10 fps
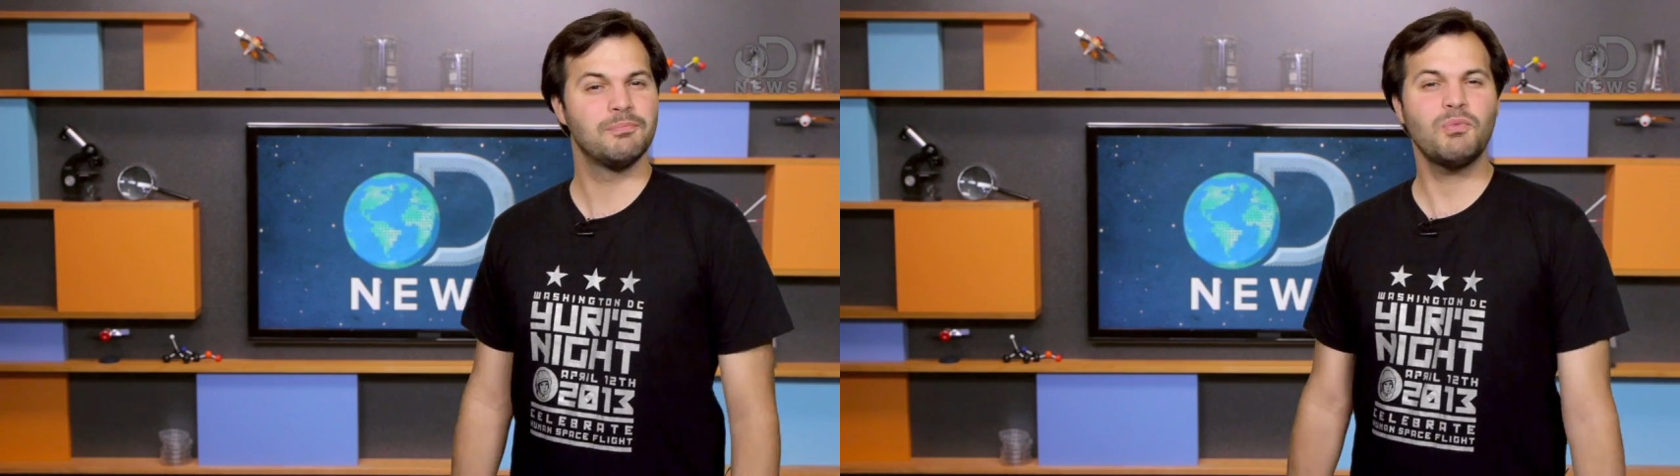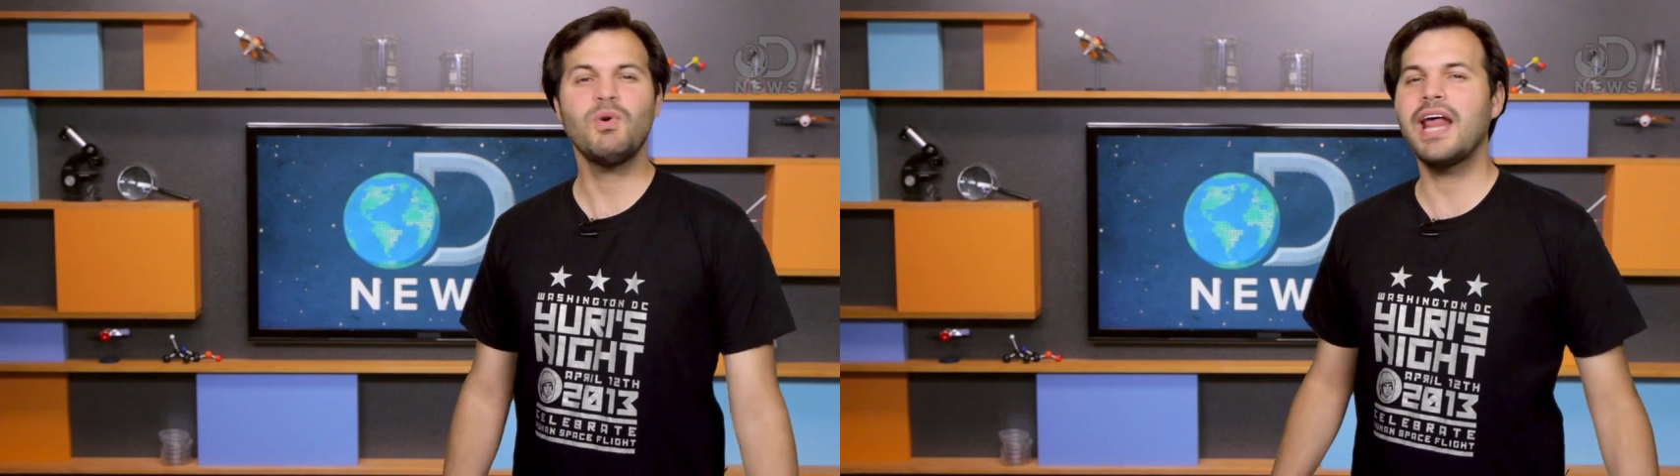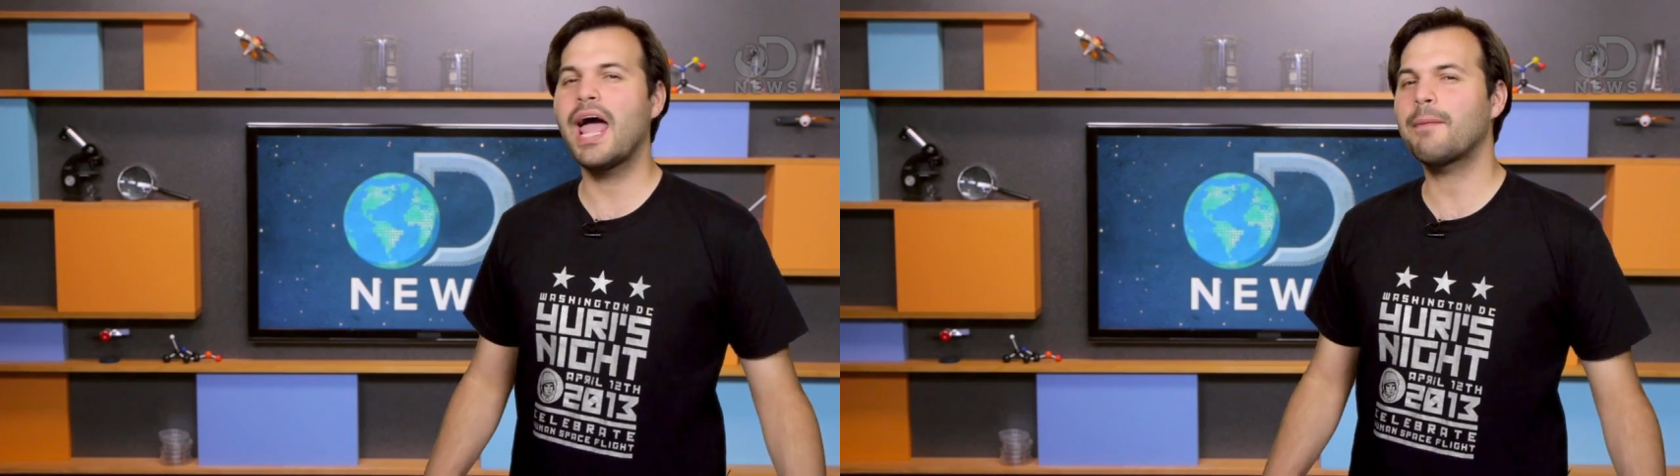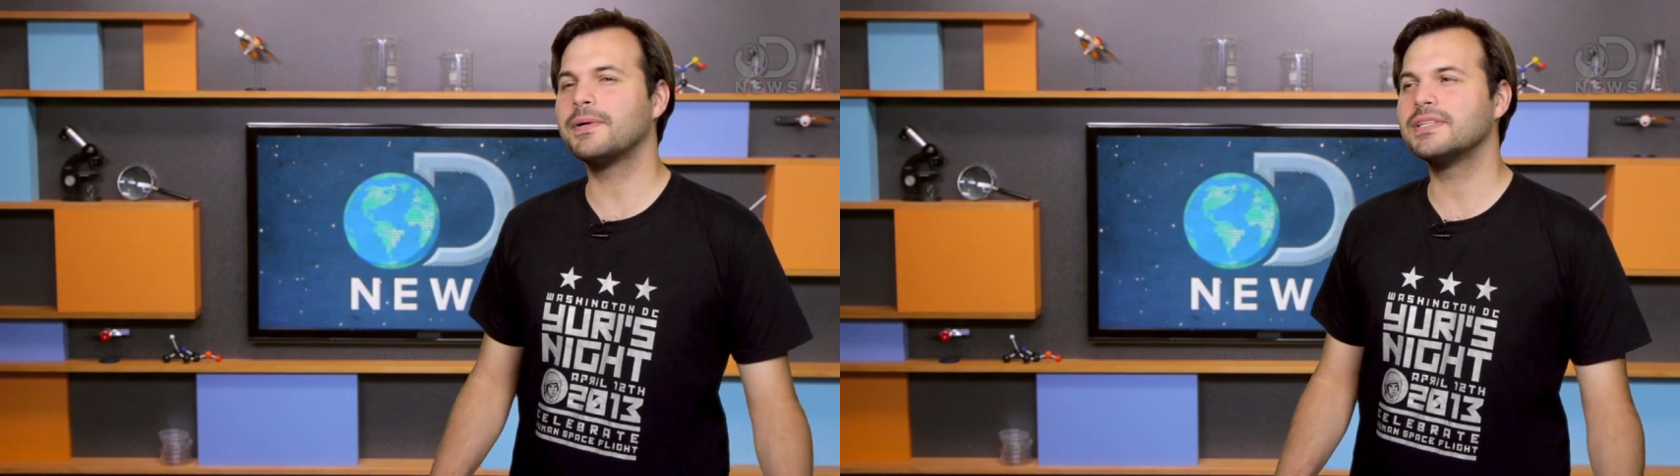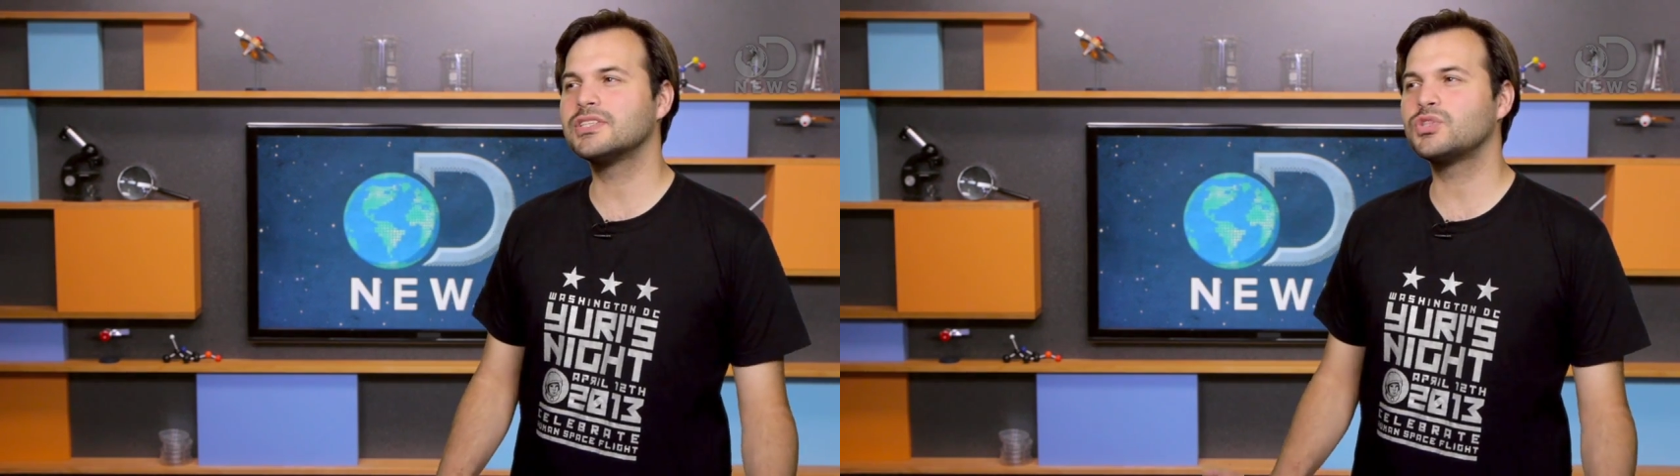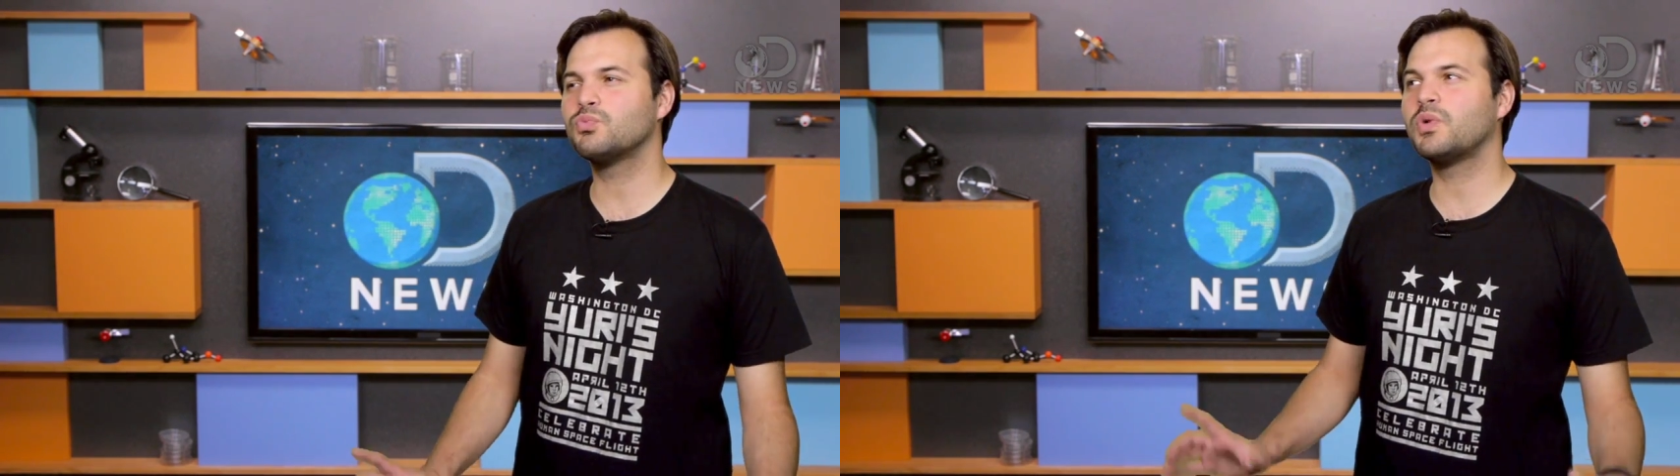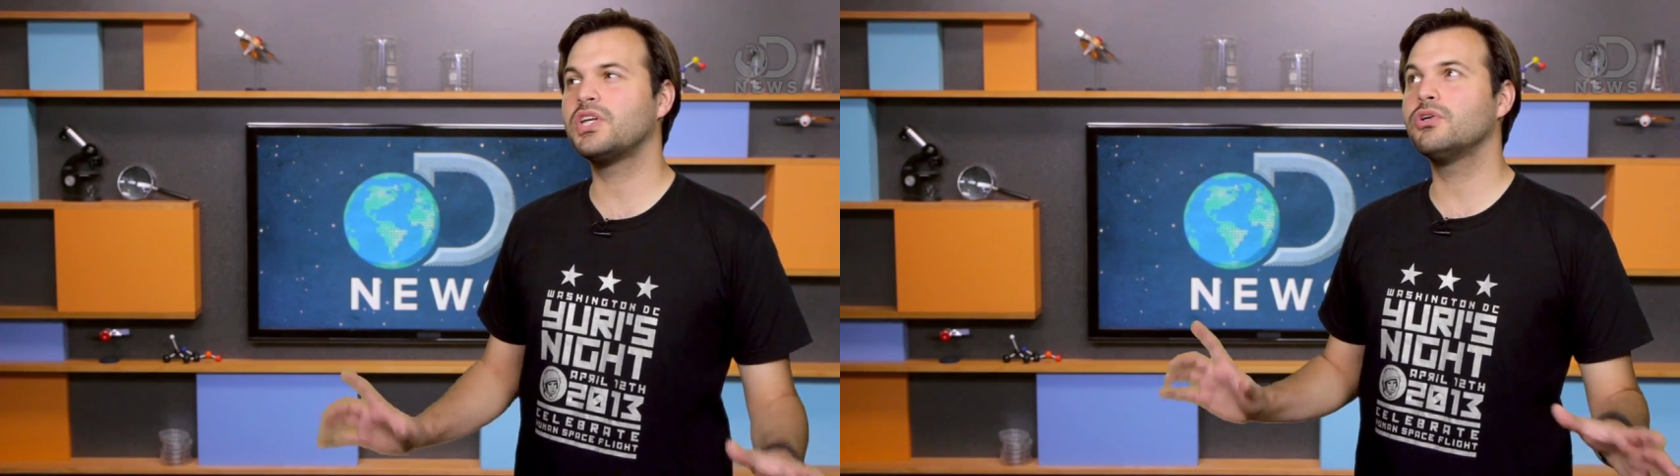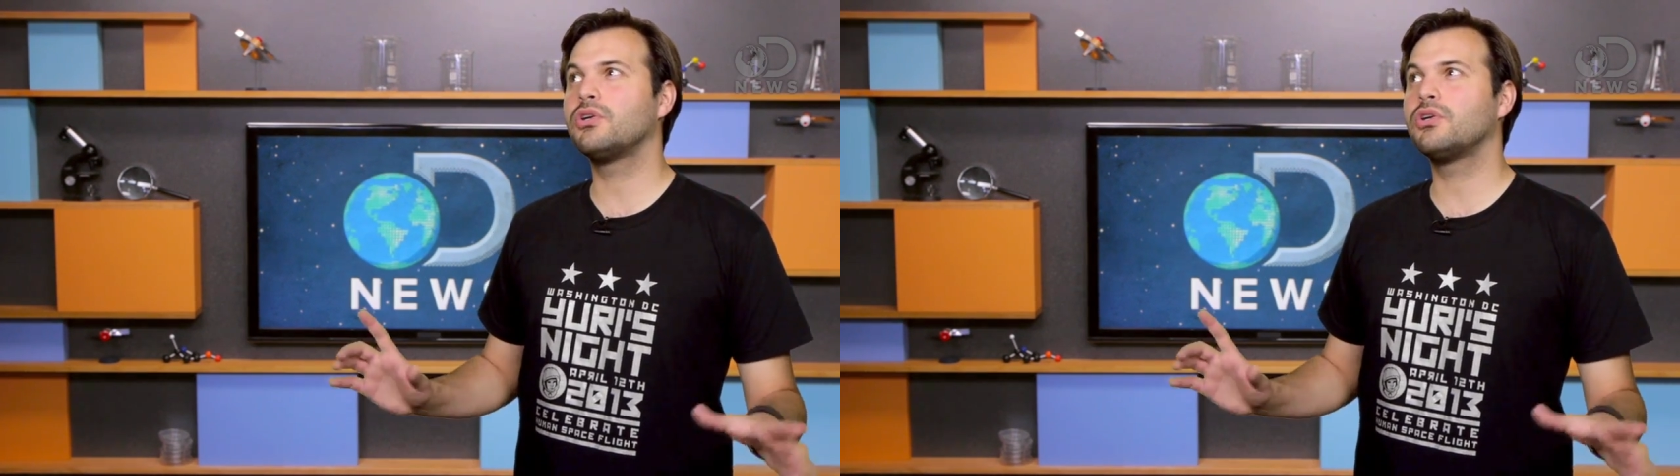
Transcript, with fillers: But what happens when you